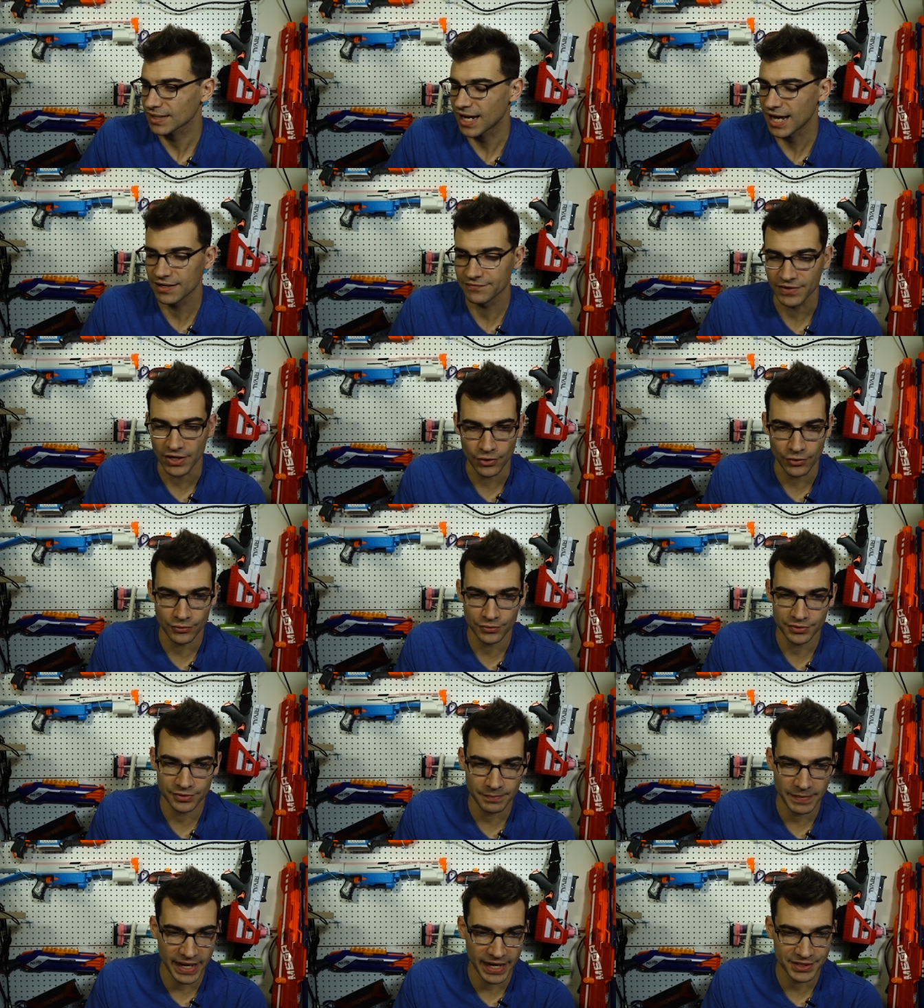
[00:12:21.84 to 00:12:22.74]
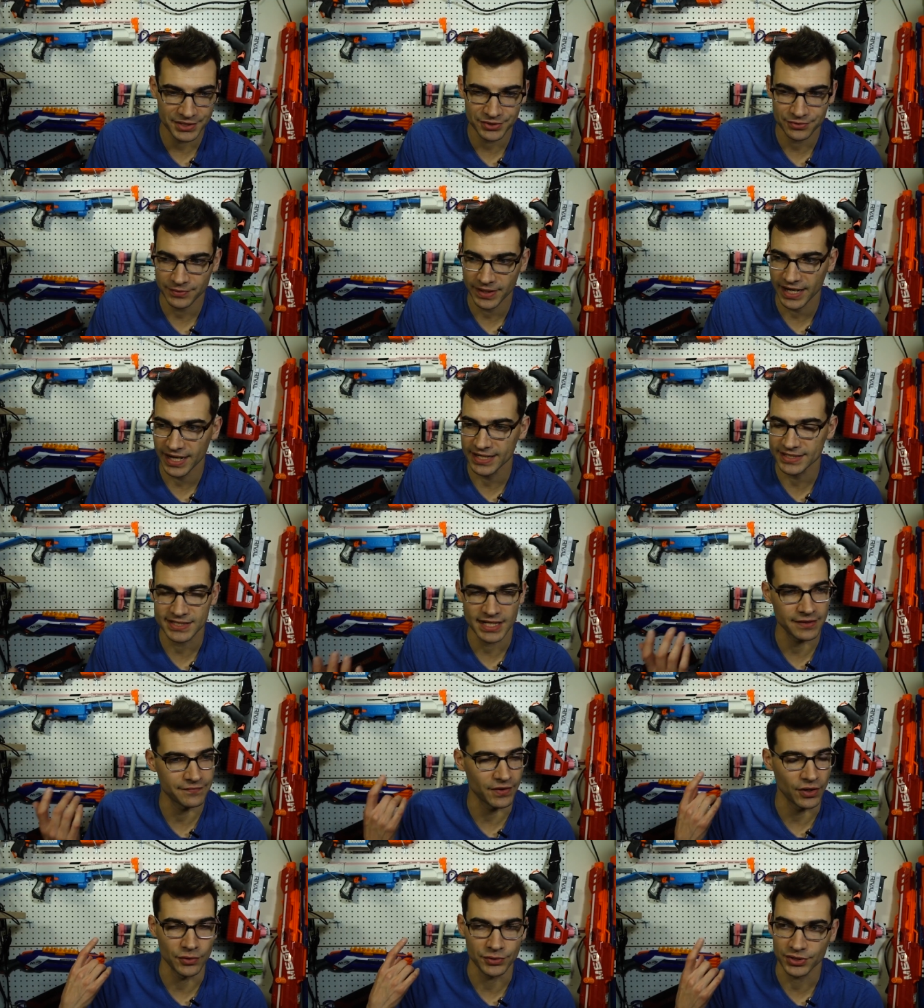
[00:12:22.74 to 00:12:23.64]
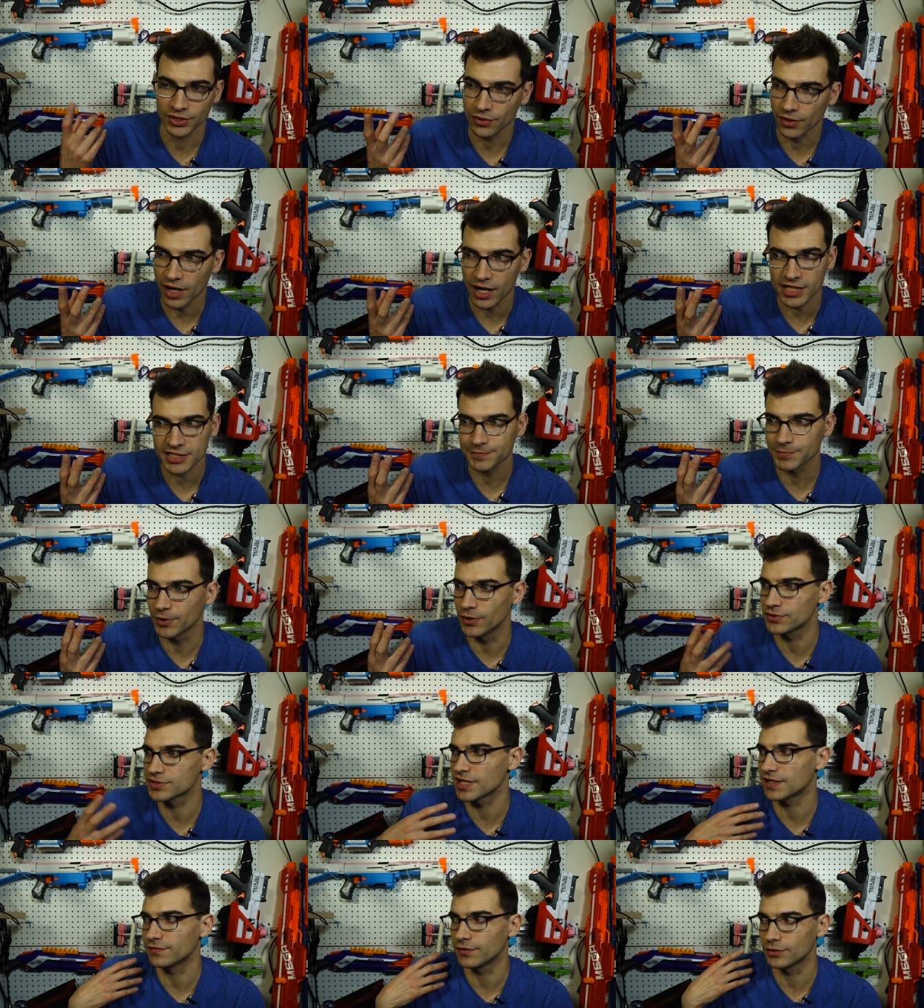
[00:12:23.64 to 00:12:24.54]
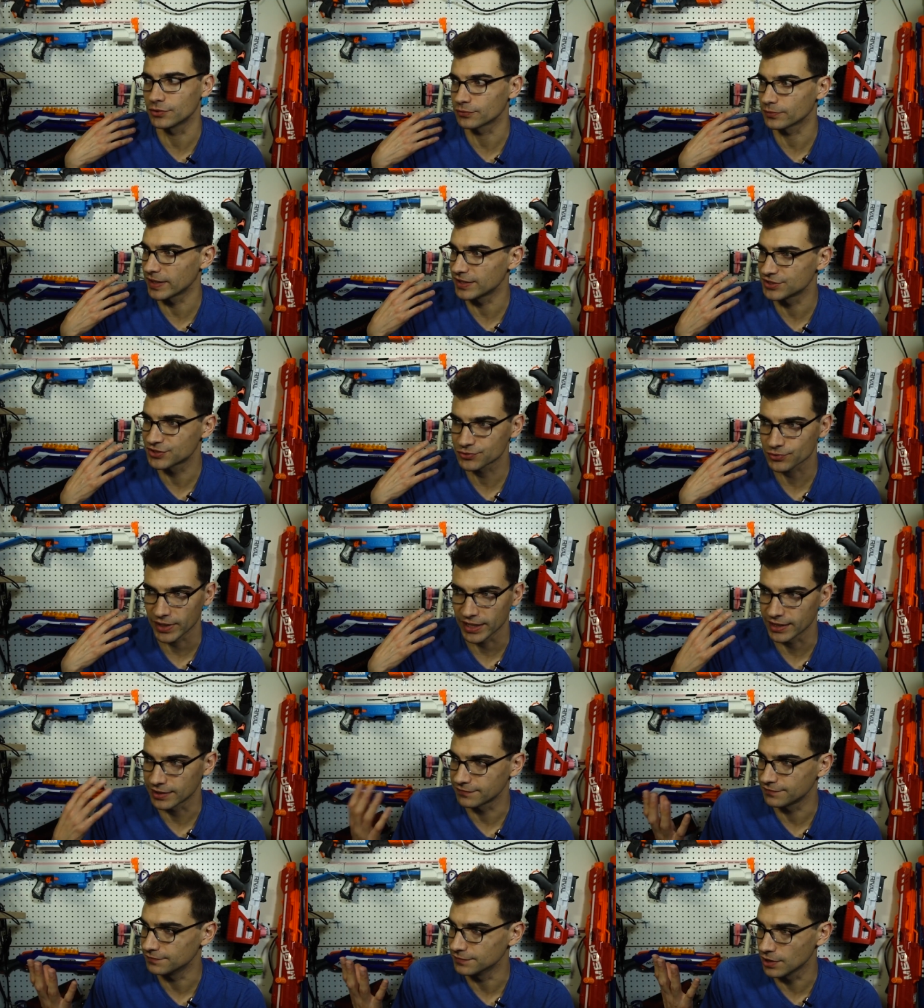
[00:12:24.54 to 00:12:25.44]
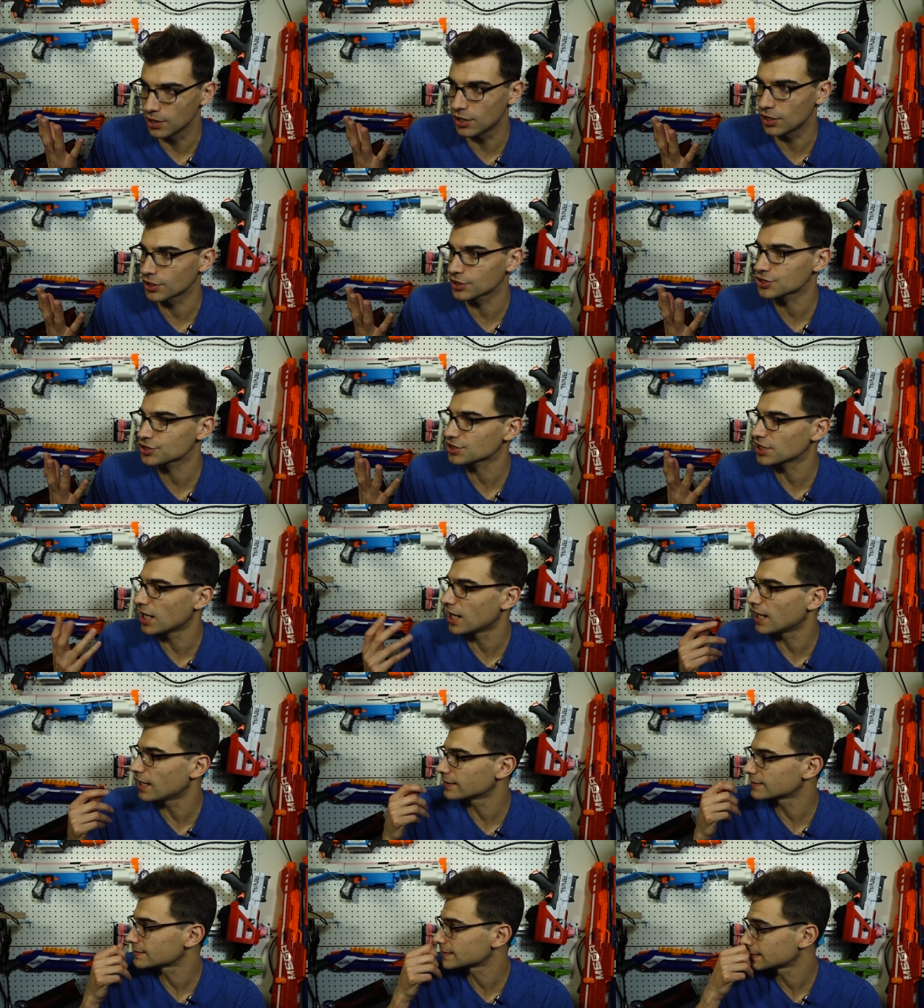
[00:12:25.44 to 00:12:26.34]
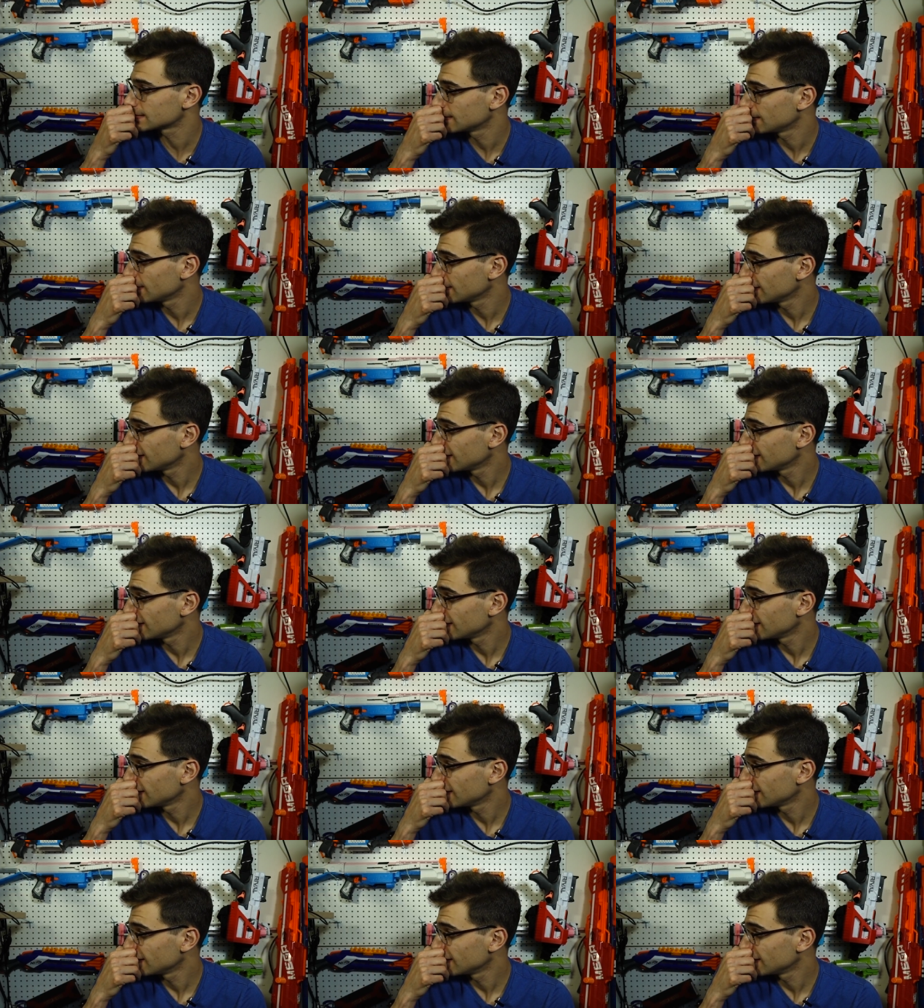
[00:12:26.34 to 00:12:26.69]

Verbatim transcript: I've owned manta rays, I've owned crossbows, I've owned red strike long shots.